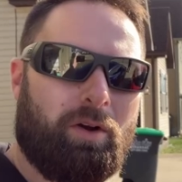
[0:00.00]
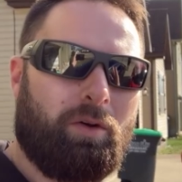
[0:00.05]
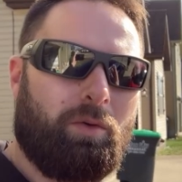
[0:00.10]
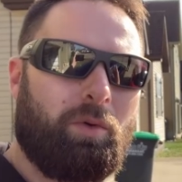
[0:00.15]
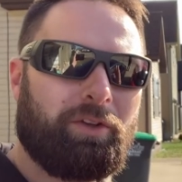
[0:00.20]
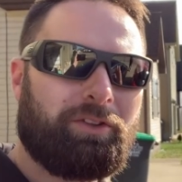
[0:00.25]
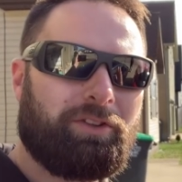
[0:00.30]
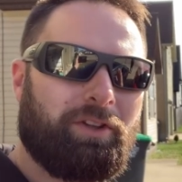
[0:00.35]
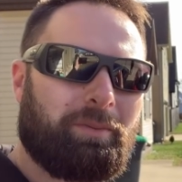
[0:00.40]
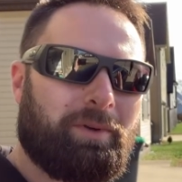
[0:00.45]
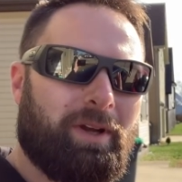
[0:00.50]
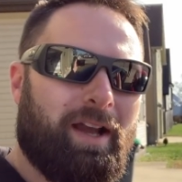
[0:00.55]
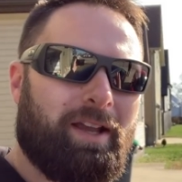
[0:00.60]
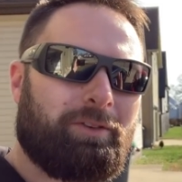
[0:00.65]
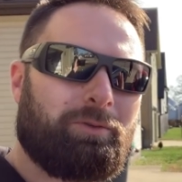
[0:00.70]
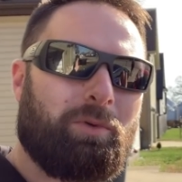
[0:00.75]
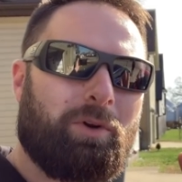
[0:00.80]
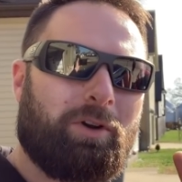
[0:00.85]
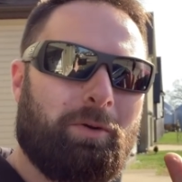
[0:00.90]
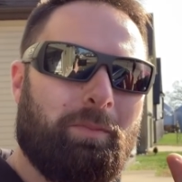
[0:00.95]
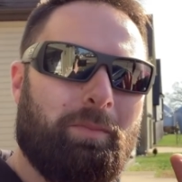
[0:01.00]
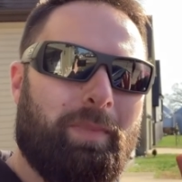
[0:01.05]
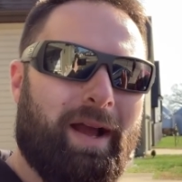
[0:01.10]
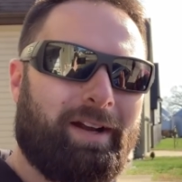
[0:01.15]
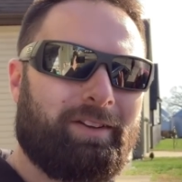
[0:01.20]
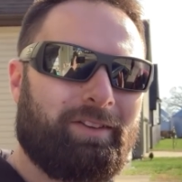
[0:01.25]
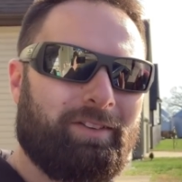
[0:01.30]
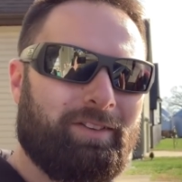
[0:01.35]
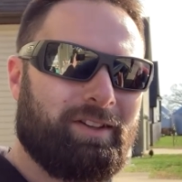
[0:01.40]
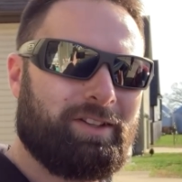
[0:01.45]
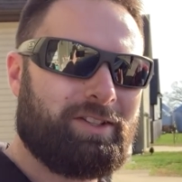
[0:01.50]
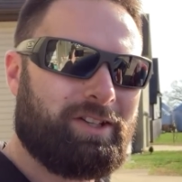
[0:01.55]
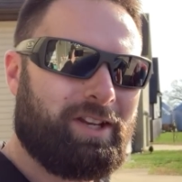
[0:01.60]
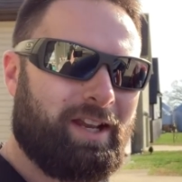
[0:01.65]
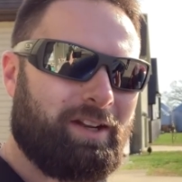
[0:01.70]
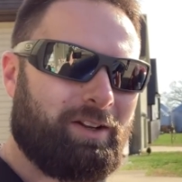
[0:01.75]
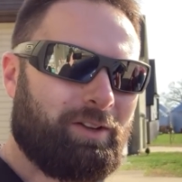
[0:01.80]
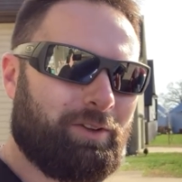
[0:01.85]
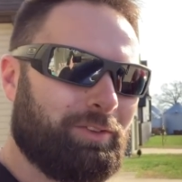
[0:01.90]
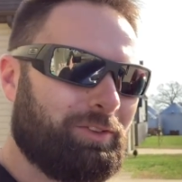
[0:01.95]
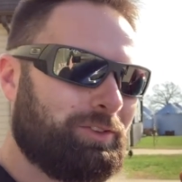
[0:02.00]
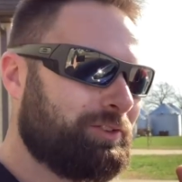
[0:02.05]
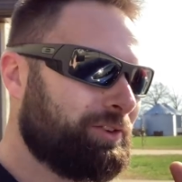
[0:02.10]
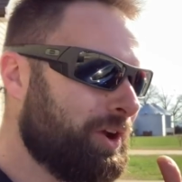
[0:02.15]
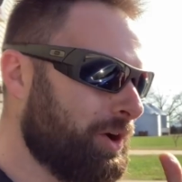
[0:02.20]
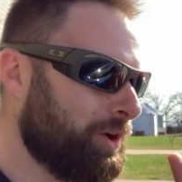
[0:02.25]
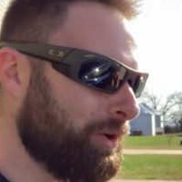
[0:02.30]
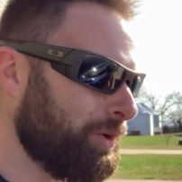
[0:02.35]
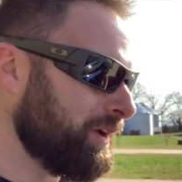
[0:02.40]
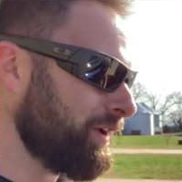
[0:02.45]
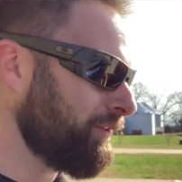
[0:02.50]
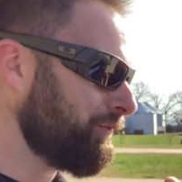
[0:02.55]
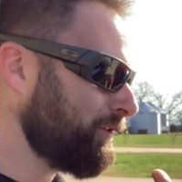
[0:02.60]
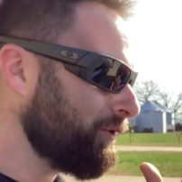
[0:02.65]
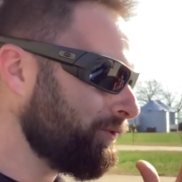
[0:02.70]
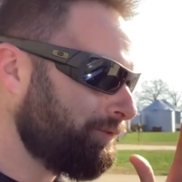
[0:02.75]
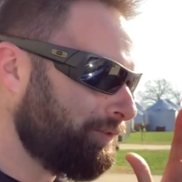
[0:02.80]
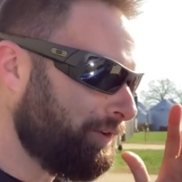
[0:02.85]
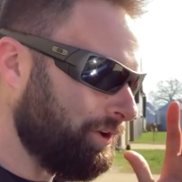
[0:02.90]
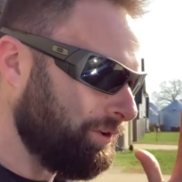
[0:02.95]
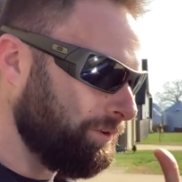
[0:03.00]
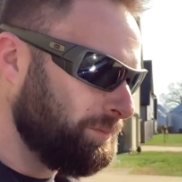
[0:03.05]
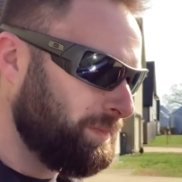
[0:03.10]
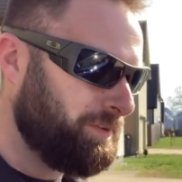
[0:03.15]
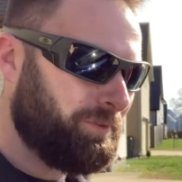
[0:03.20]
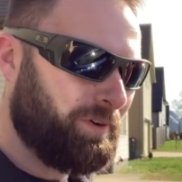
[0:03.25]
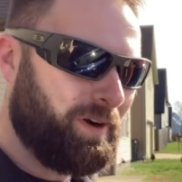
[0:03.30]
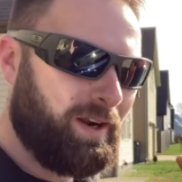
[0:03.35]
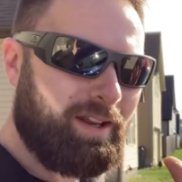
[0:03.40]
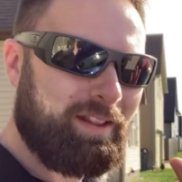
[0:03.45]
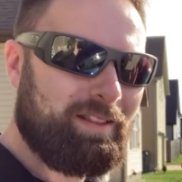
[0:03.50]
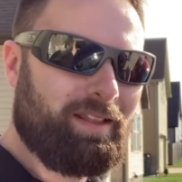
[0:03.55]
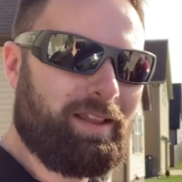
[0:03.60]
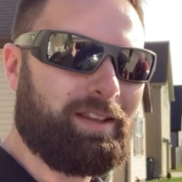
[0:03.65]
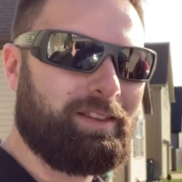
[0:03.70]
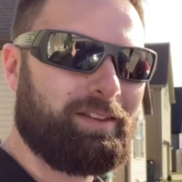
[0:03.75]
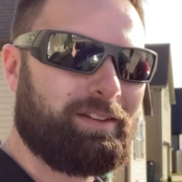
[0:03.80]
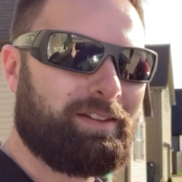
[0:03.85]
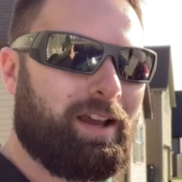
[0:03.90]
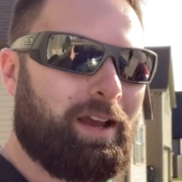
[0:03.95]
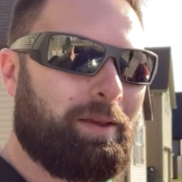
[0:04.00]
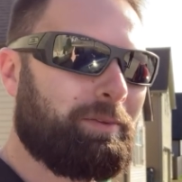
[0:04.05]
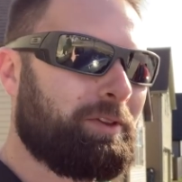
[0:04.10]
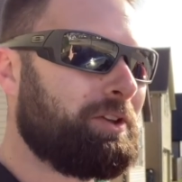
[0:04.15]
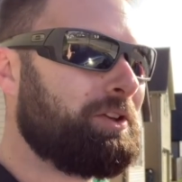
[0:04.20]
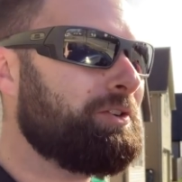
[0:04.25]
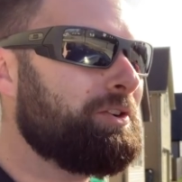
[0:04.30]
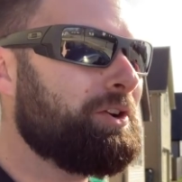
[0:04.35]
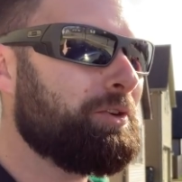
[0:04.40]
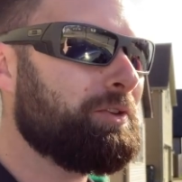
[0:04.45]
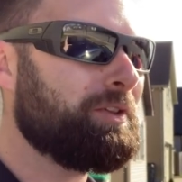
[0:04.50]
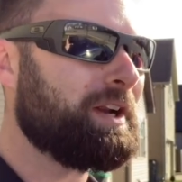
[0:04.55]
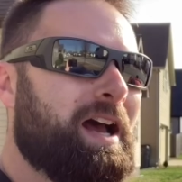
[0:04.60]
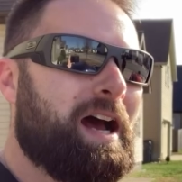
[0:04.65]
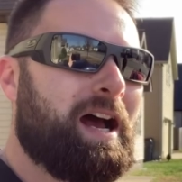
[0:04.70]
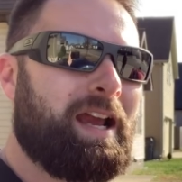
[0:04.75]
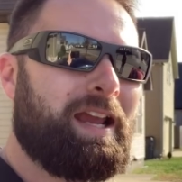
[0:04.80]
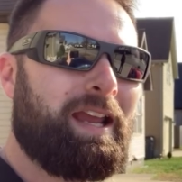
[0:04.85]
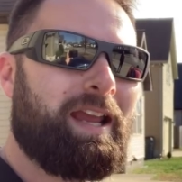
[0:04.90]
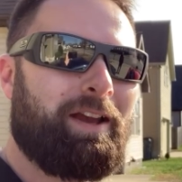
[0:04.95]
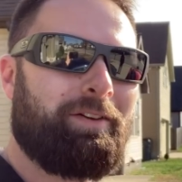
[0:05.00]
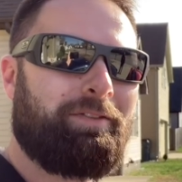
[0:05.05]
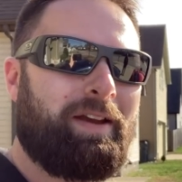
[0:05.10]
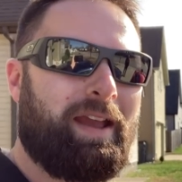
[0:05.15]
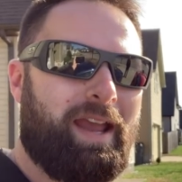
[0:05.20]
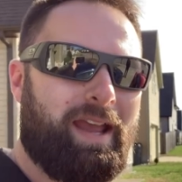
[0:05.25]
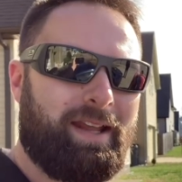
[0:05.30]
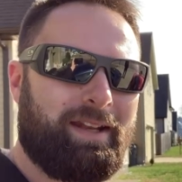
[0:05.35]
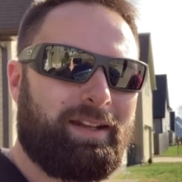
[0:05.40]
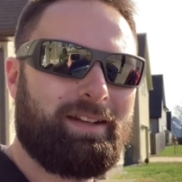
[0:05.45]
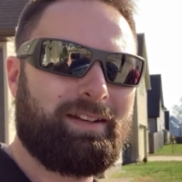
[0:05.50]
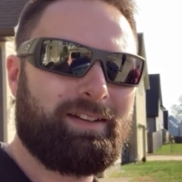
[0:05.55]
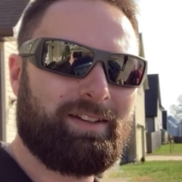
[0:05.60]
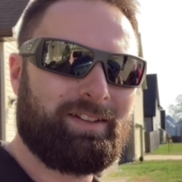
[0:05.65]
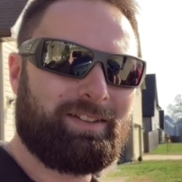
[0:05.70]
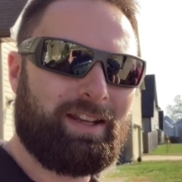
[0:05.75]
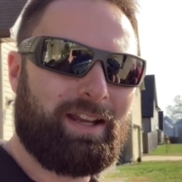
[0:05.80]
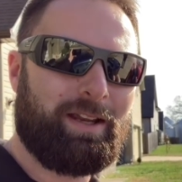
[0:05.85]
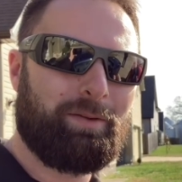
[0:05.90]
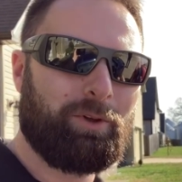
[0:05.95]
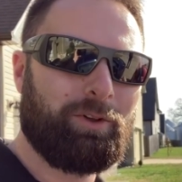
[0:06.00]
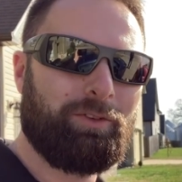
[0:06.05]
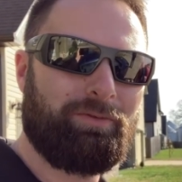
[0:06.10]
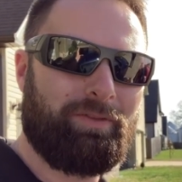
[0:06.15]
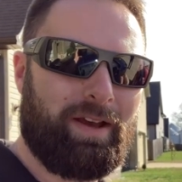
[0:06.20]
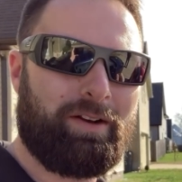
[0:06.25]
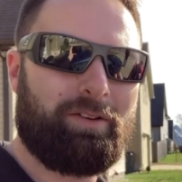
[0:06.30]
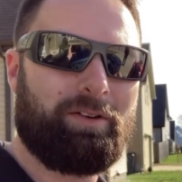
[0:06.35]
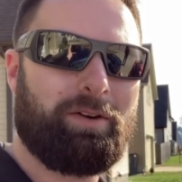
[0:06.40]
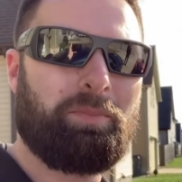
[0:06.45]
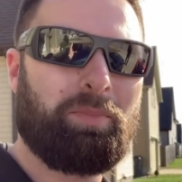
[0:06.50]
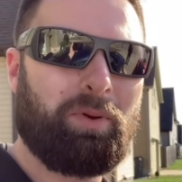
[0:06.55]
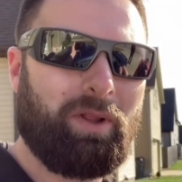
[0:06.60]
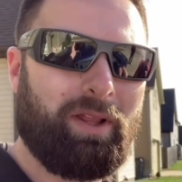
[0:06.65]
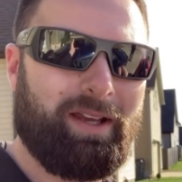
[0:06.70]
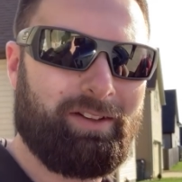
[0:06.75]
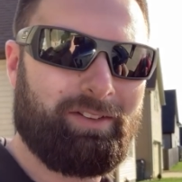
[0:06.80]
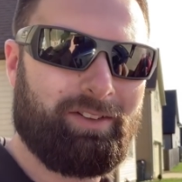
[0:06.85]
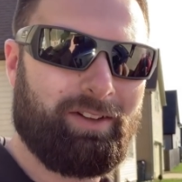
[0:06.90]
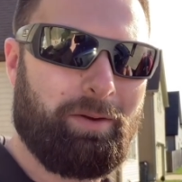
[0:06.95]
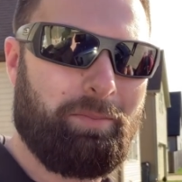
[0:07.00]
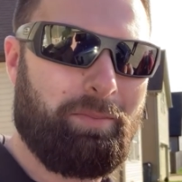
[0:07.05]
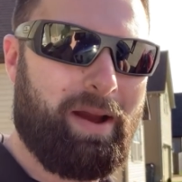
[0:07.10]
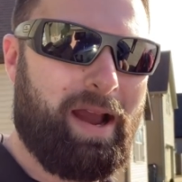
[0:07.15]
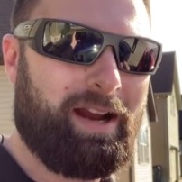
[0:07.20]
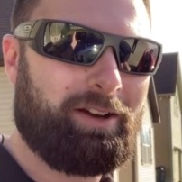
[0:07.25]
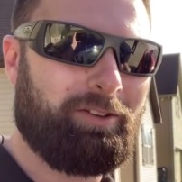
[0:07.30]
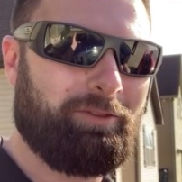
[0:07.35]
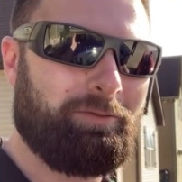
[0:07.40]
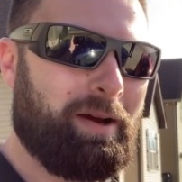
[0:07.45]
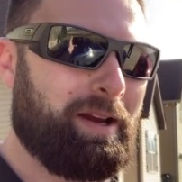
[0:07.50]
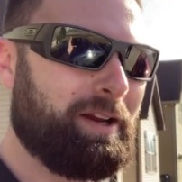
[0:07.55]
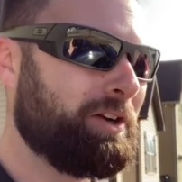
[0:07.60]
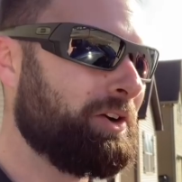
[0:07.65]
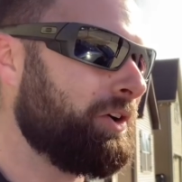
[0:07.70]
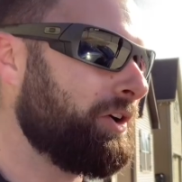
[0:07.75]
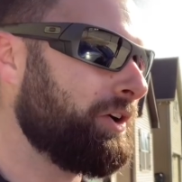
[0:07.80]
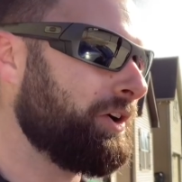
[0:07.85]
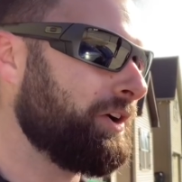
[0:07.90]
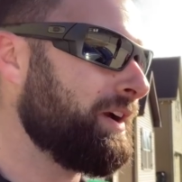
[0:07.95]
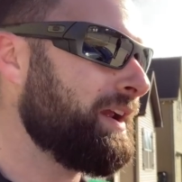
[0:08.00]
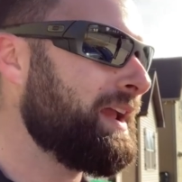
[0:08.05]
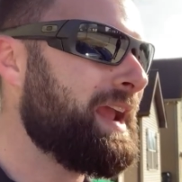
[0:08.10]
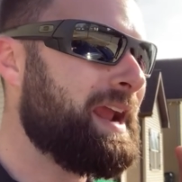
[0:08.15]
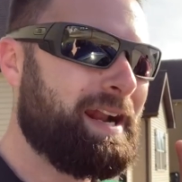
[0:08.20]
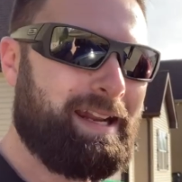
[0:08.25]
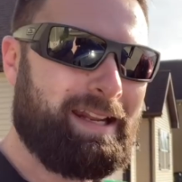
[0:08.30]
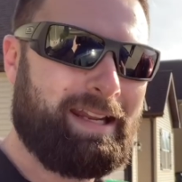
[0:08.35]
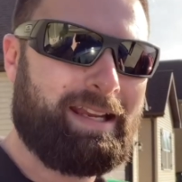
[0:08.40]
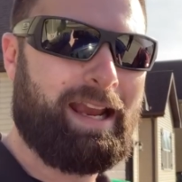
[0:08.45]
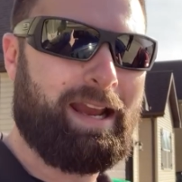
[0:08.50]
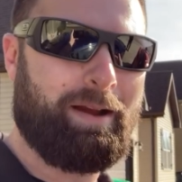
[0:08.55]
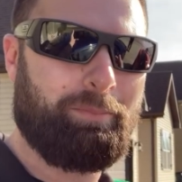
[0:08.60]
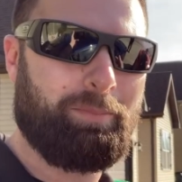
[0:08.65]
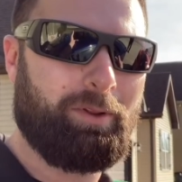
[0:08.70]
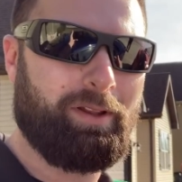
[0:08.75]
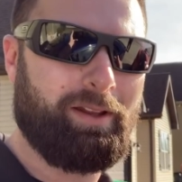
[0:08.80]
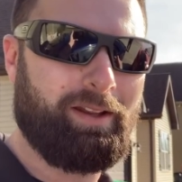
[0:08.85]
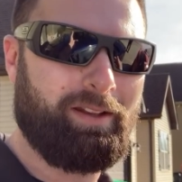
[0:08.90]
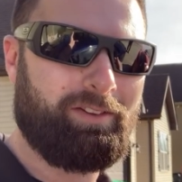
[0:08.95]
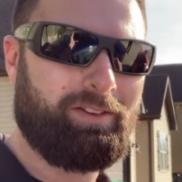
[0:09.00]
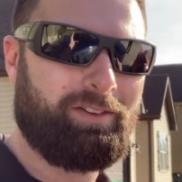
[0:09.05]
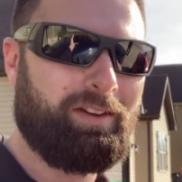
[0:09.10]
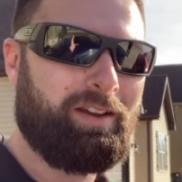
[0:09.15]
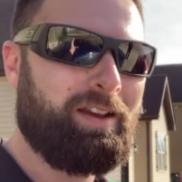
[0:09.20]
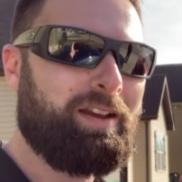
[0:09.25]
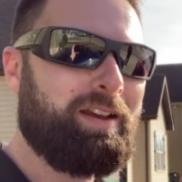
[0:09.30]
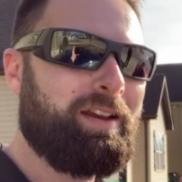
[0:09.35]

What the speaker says: What's up, guys? Welcome back to the channel. So if you followed me for any length of time, then you know that I have had disabled veteran plates on the back of my car, handicap plates.